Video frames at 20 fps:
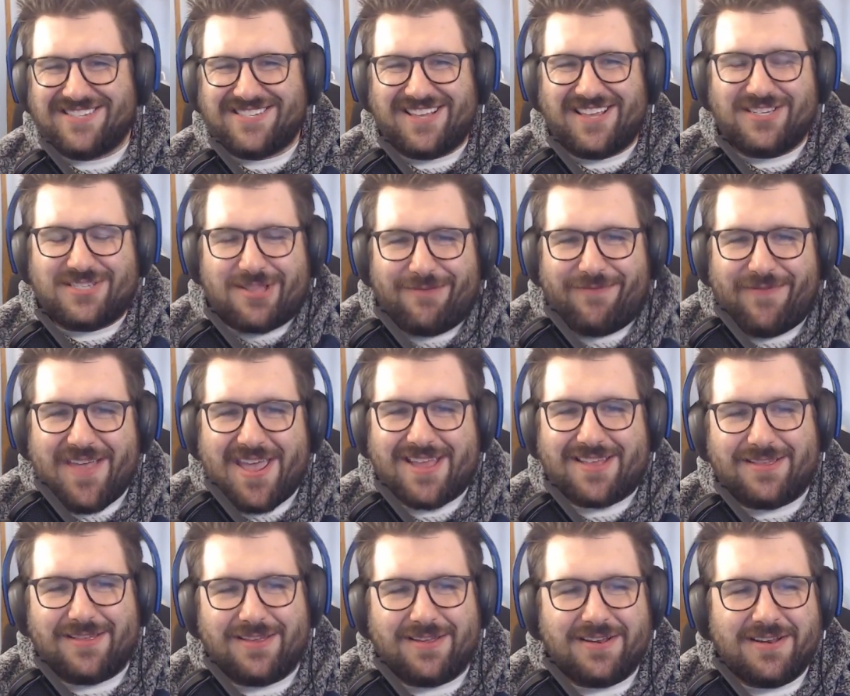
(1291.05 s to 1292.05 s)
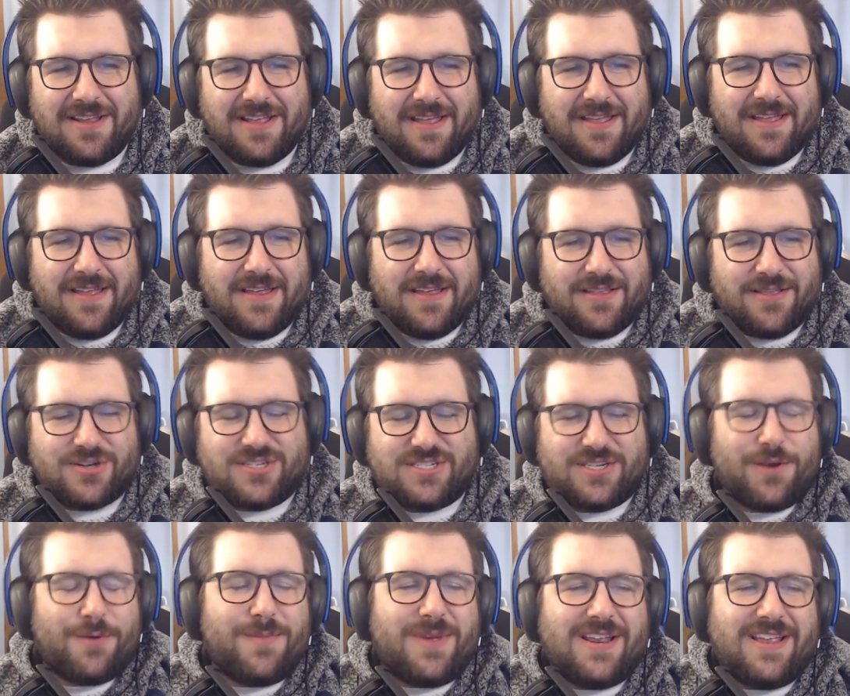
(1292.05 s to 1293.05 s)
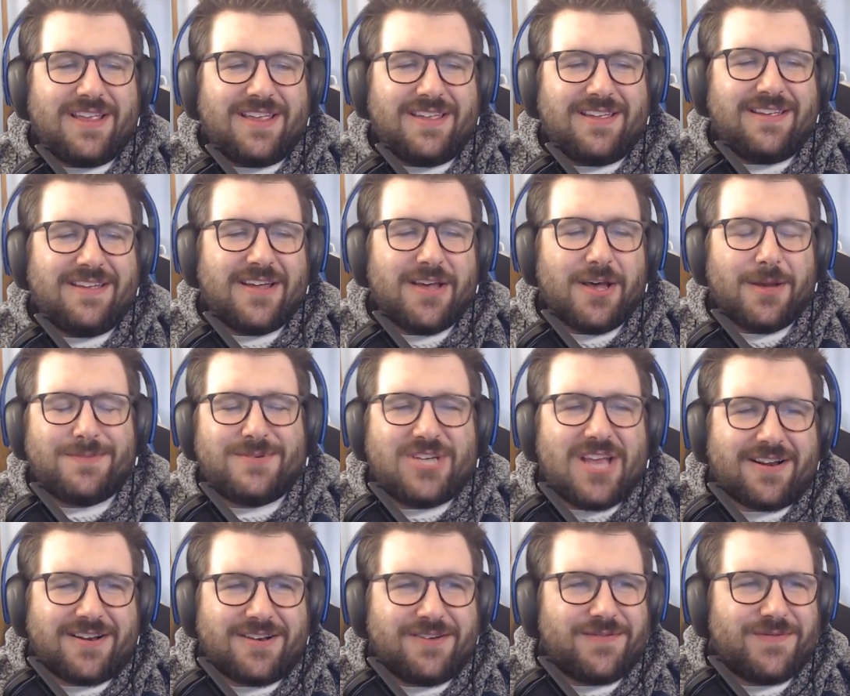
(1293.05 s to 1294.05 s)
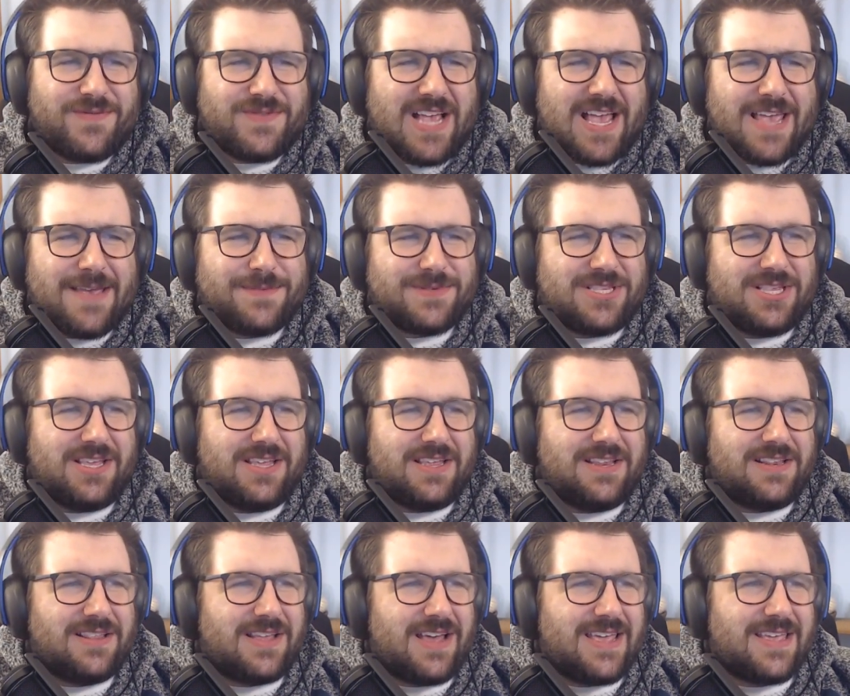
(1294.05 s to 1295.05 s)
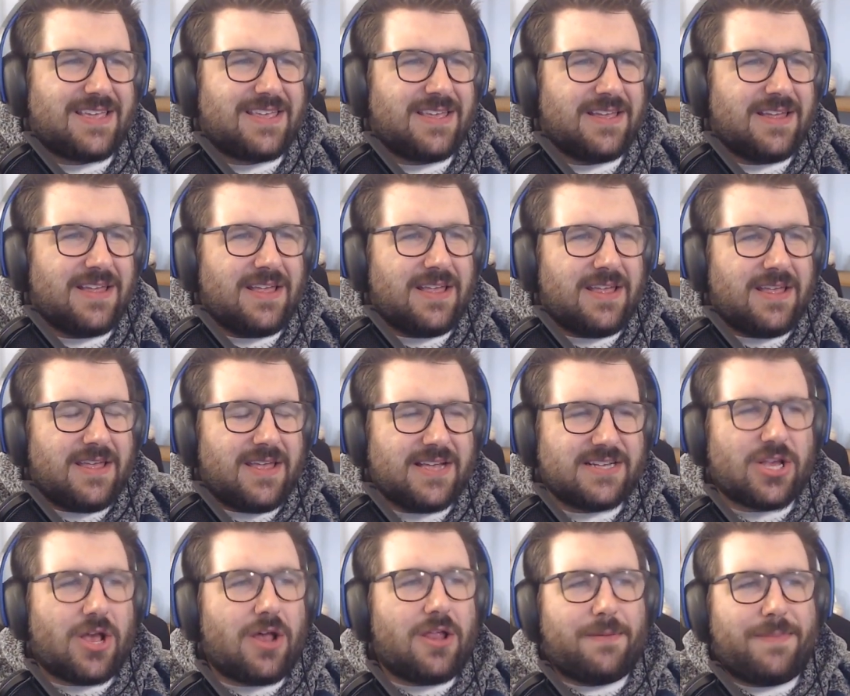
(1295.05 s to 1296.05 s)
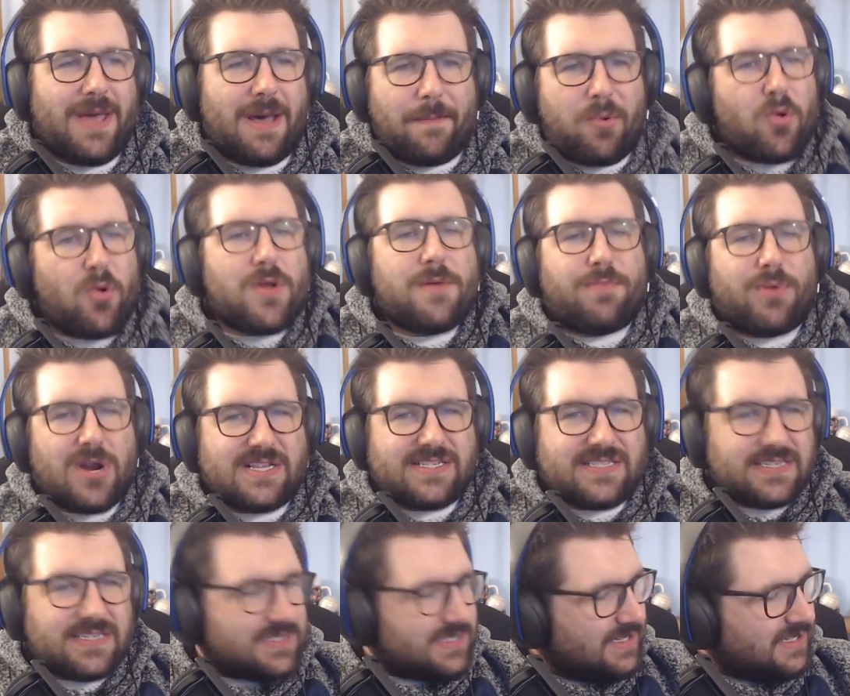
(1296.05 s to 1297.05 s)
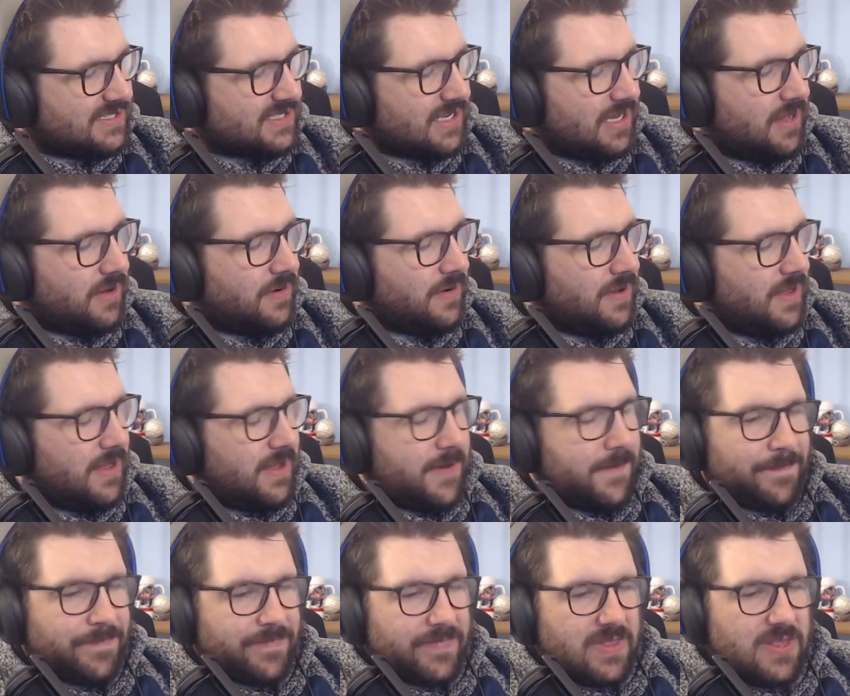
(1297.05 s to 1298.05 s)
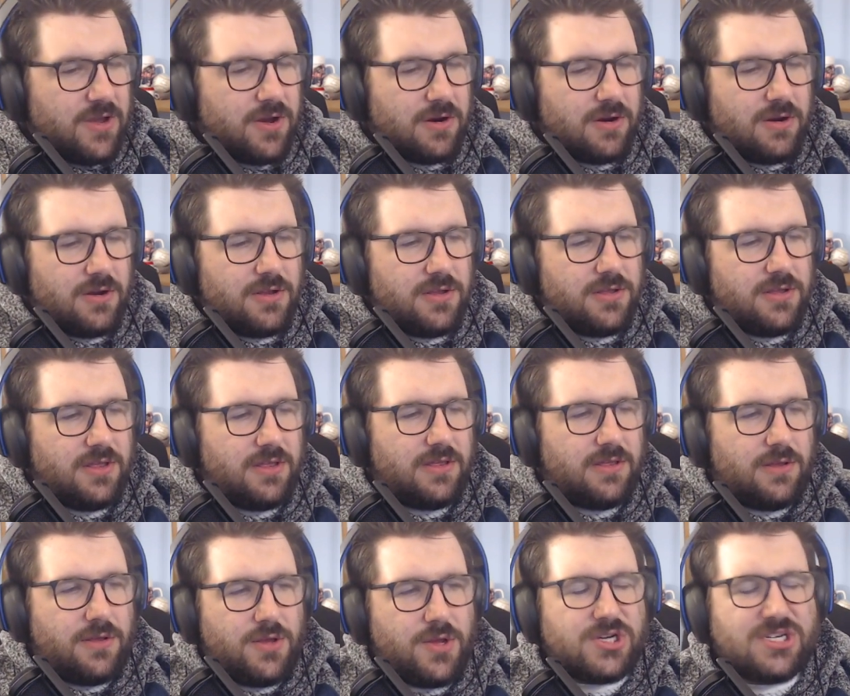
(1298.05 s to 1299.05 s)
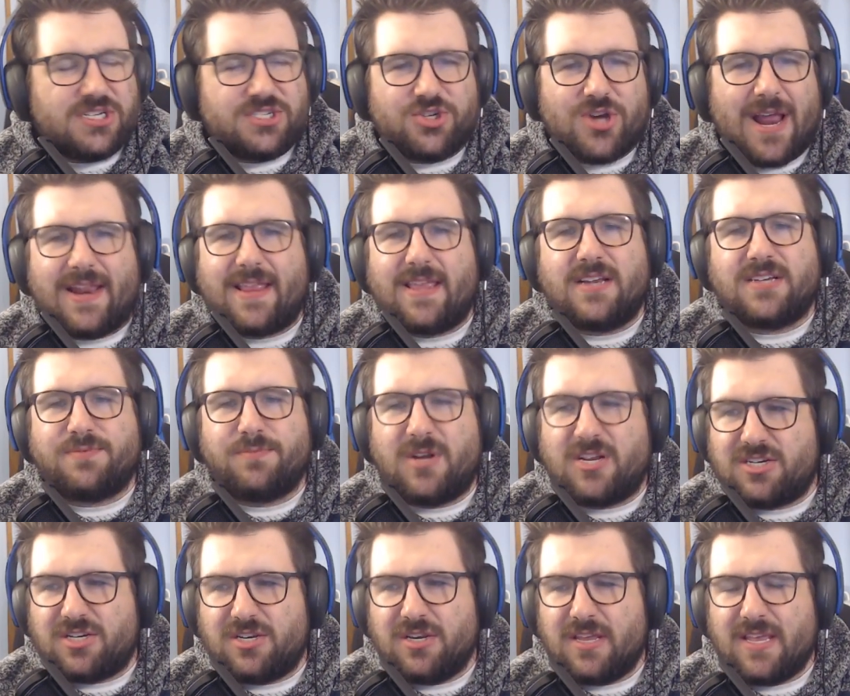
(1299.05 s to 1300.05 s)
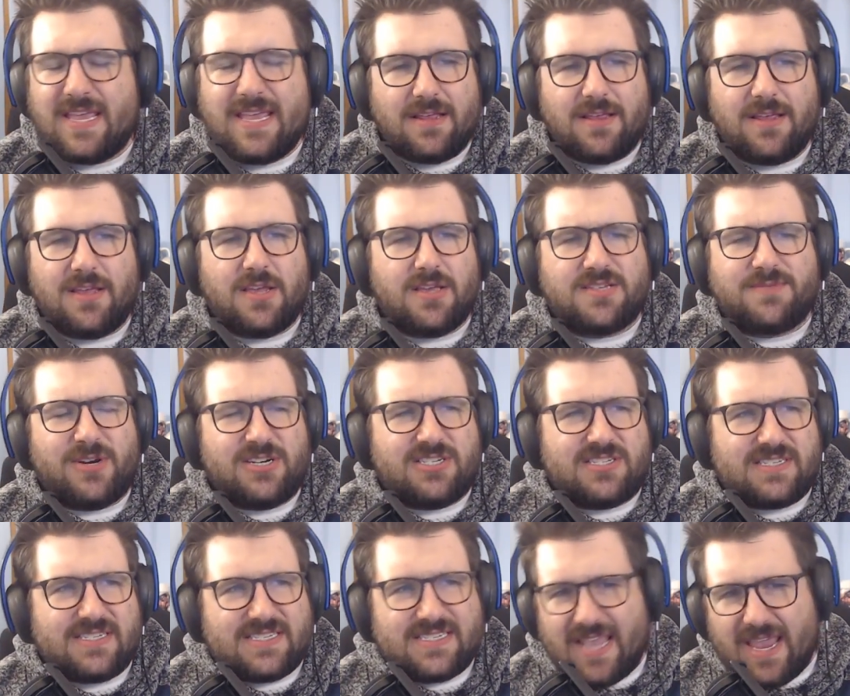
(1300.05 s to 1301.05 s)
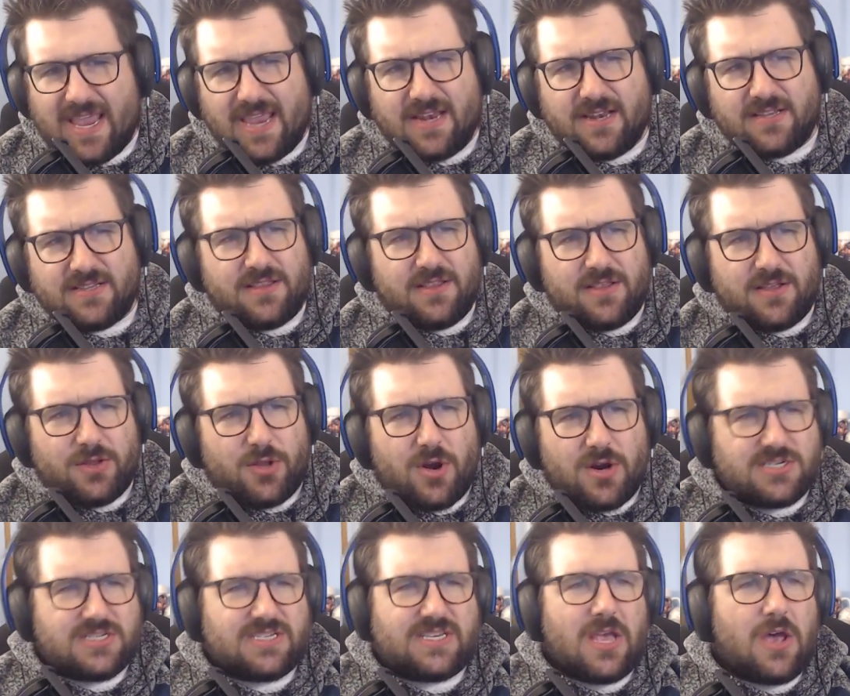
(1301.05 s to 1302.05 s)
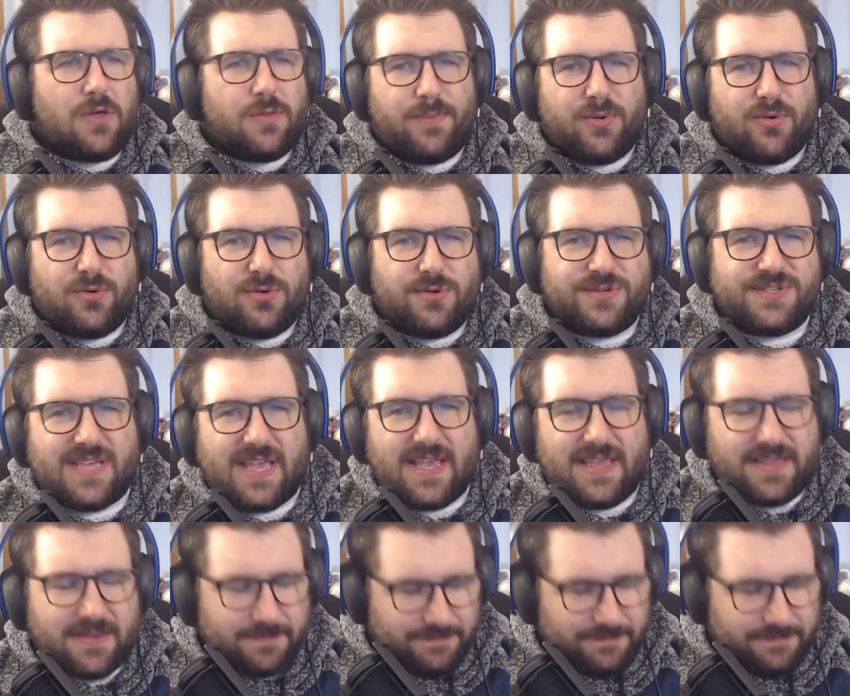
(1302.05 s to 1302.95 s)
It's the fact that there's so many objective types that, like, it's all about point presence. And so you just try to get as much healing, as much sustain, as the largest health pools, like,